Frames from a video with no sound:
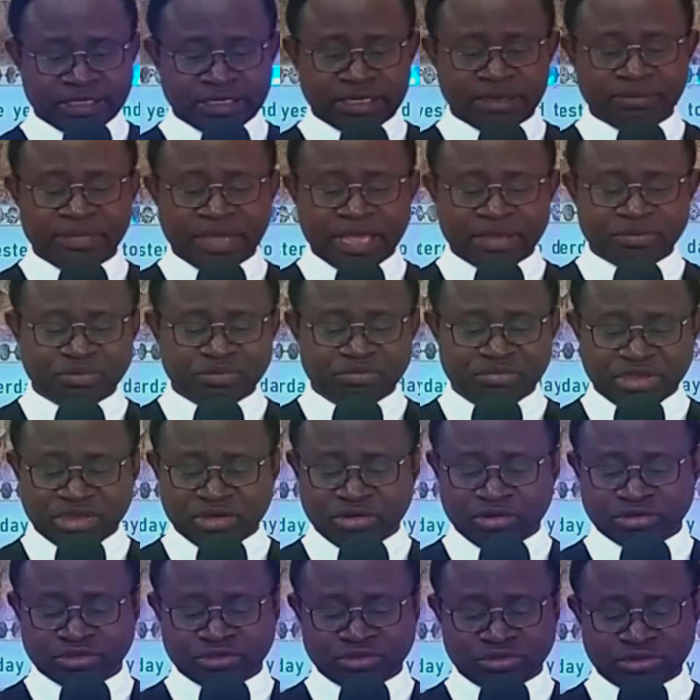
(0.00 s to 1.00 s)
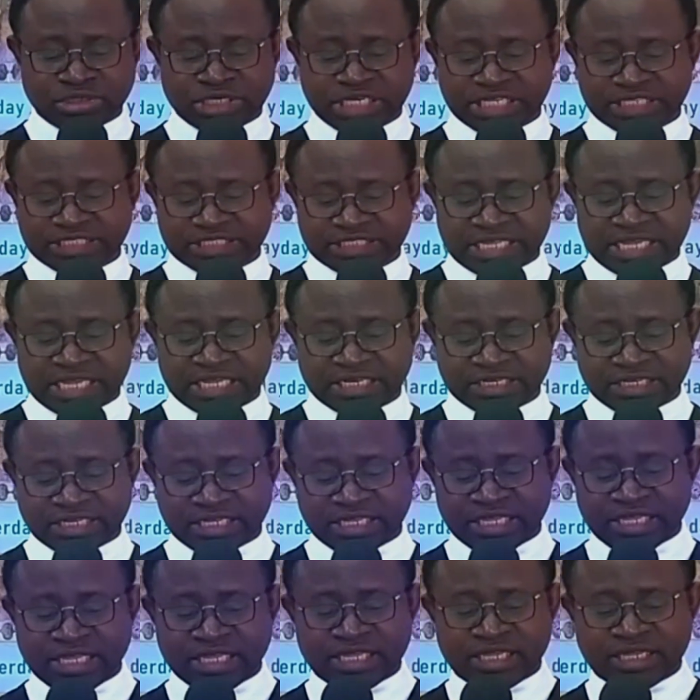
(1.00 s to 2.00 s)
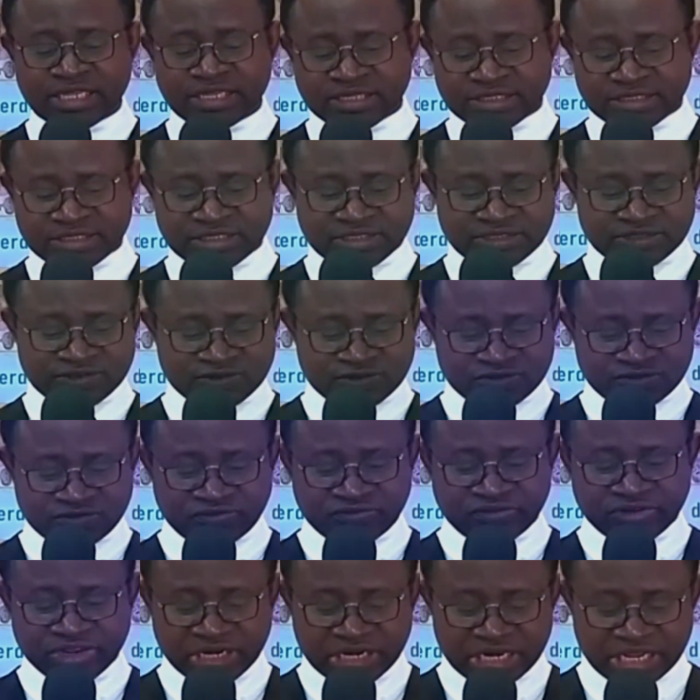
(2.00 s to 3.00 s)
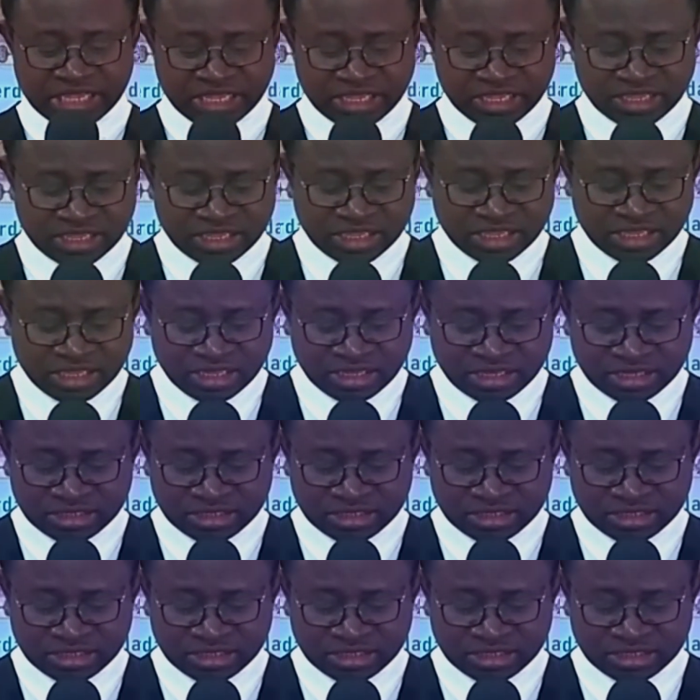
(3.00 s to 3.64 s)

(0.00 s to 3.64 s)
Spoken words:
And the Bible makes us to understand it is freely